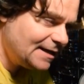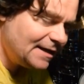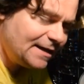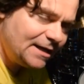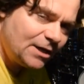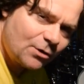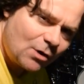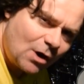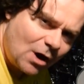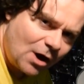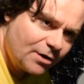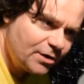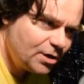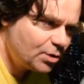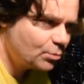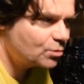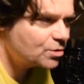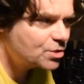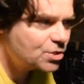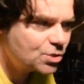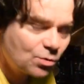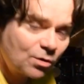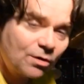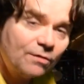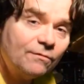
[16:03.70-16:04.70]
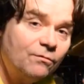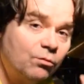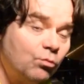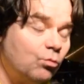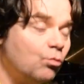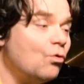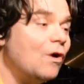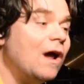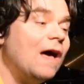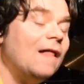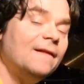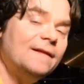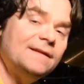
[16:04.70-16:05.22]
of hear how you were sort of
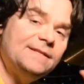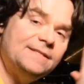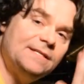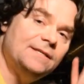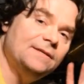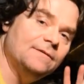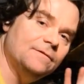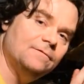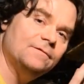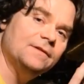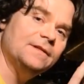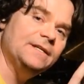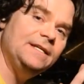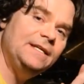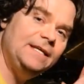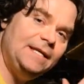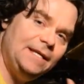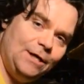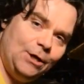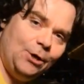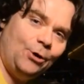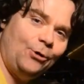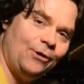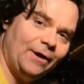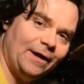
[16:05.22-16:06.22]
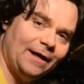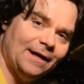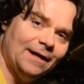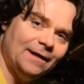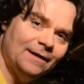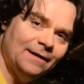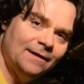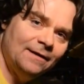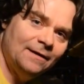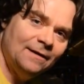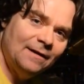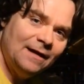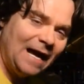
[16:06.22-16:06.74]
relatively hearing it.
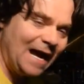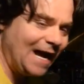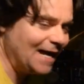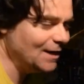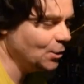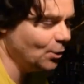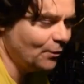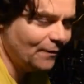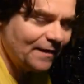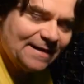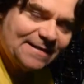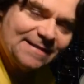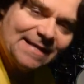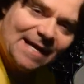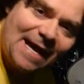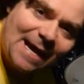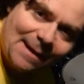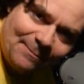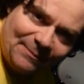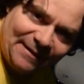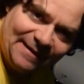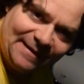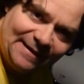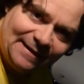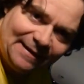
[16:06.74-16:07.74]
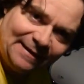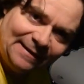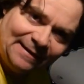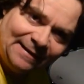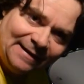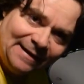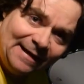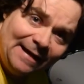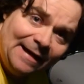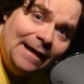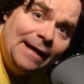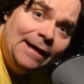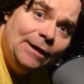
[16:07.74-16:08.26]
I know that's happened to you.
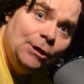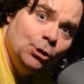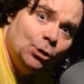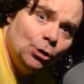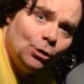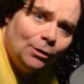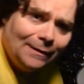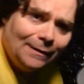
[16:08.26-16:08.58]
You're